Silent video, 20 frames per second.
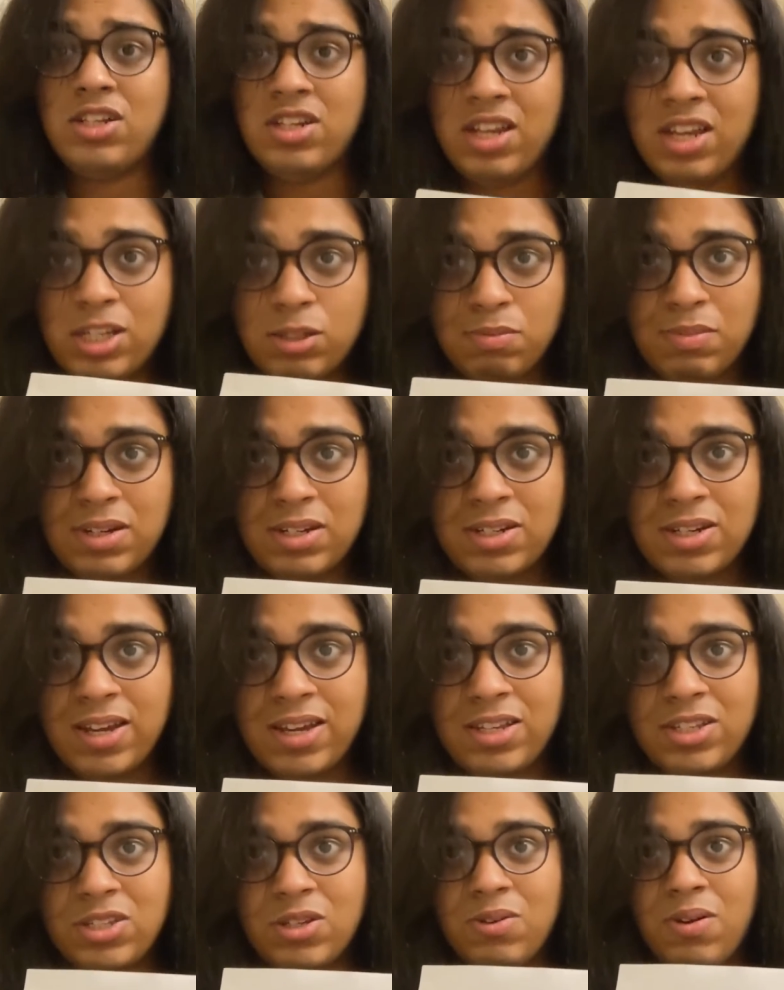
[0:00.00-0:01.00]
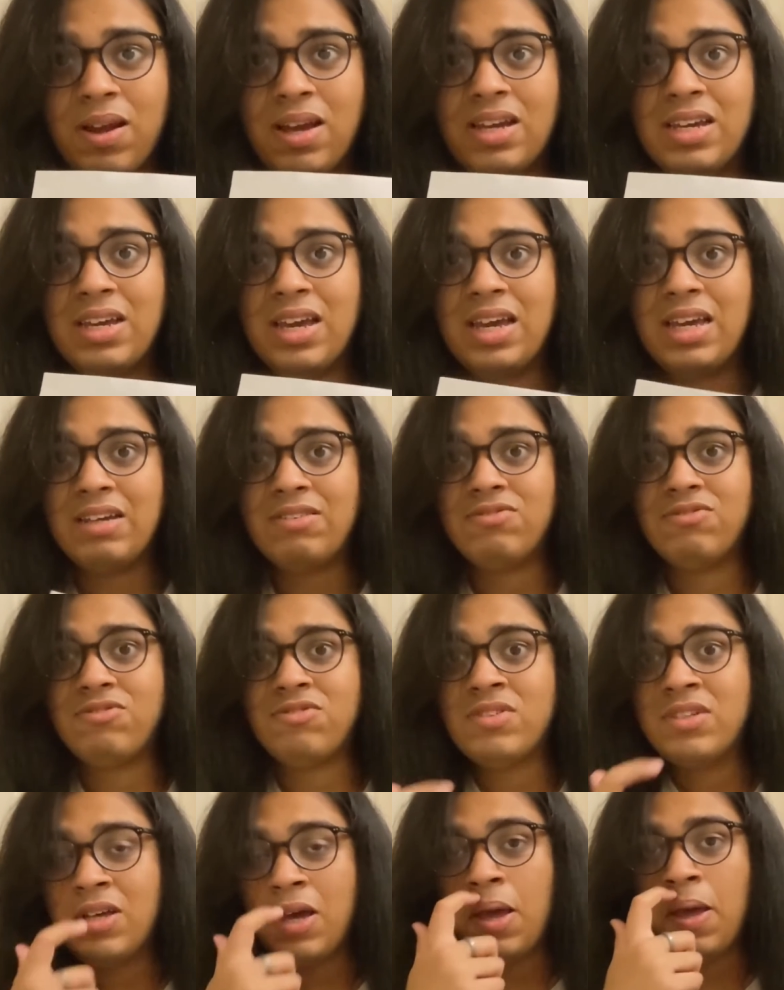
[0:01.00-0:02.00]
Today's Monday, so I have
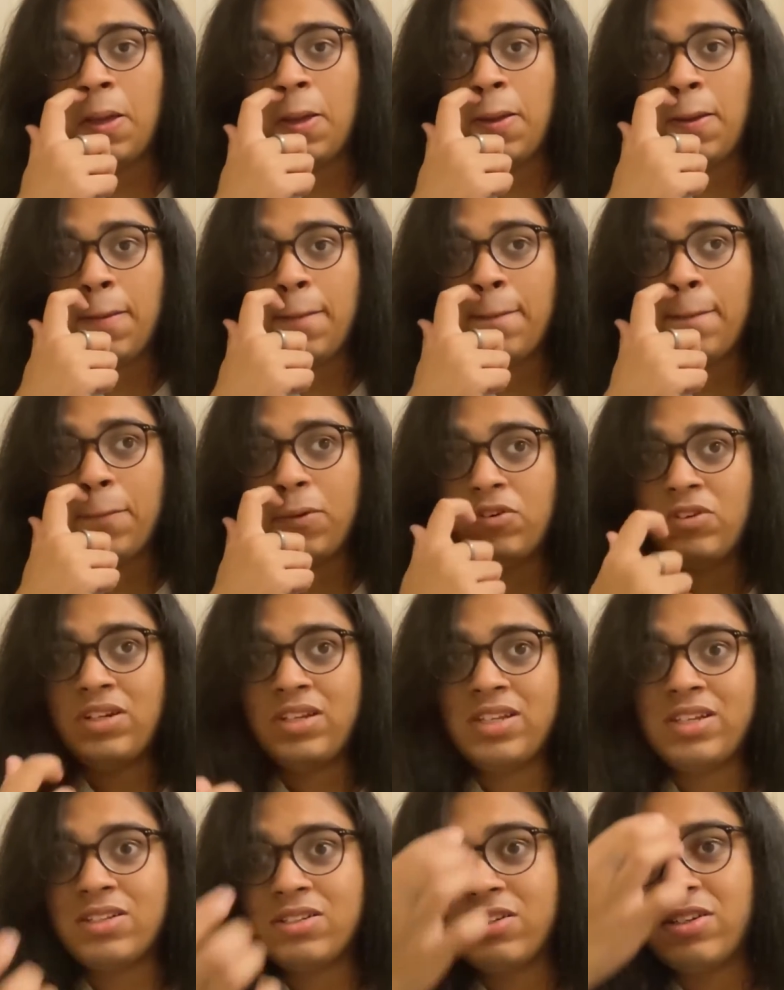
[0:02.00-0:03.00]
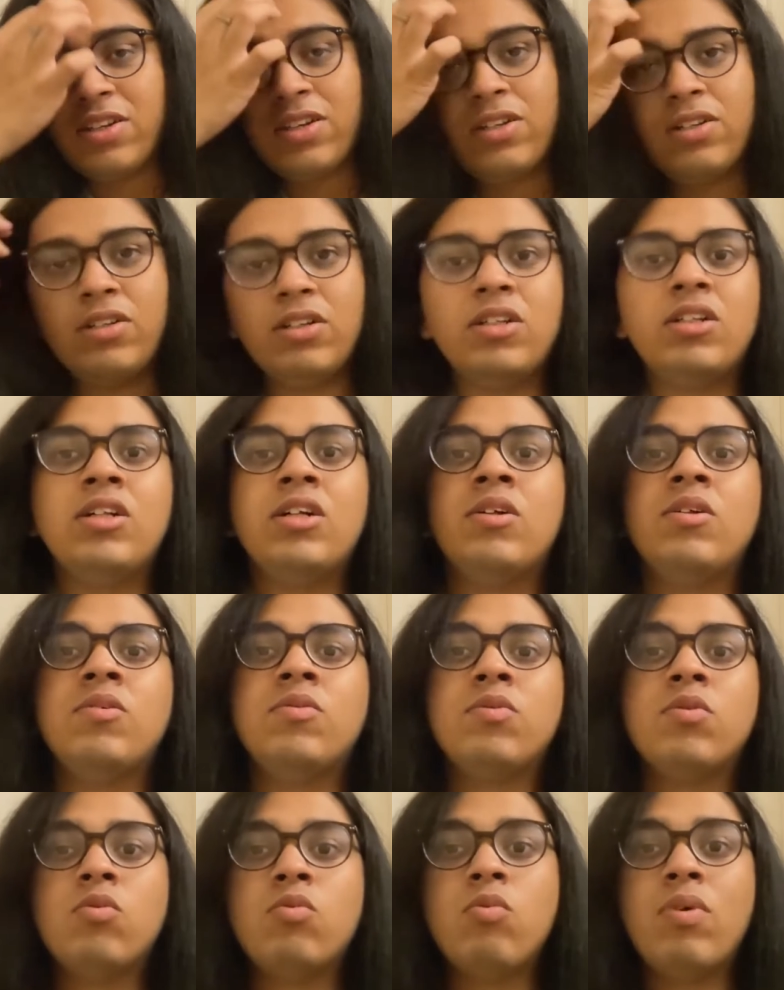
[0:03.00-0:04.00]
really until
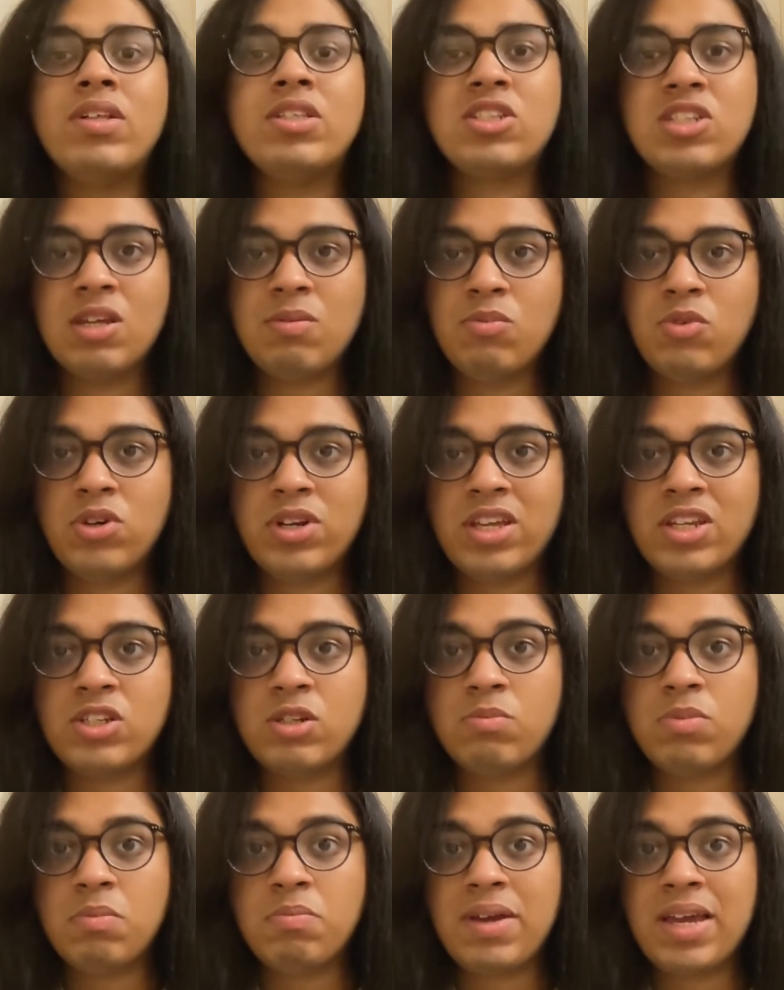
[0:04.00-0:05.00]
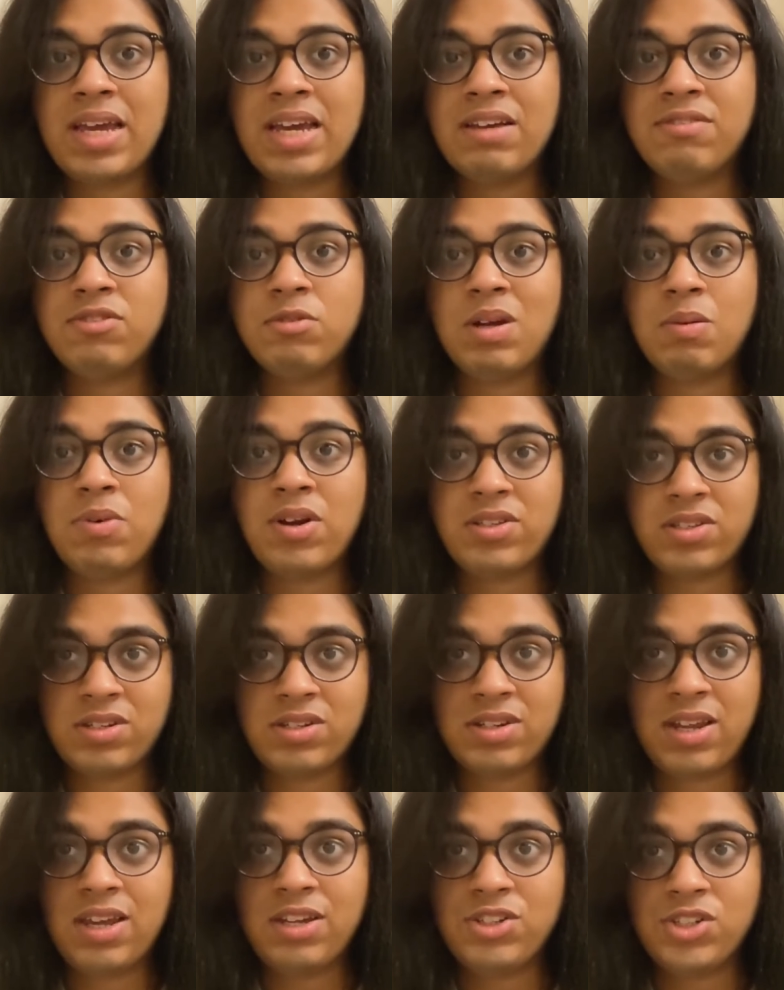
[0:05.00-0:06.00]
Wednesday morning to prepare for my
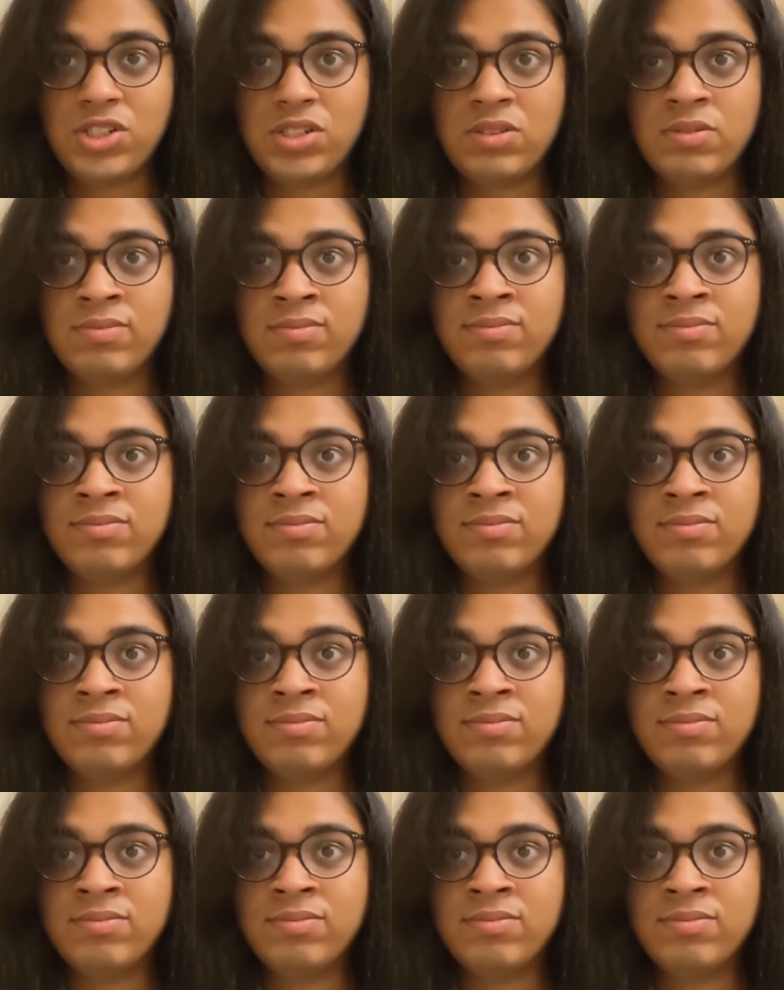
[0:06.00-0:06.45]
presentation.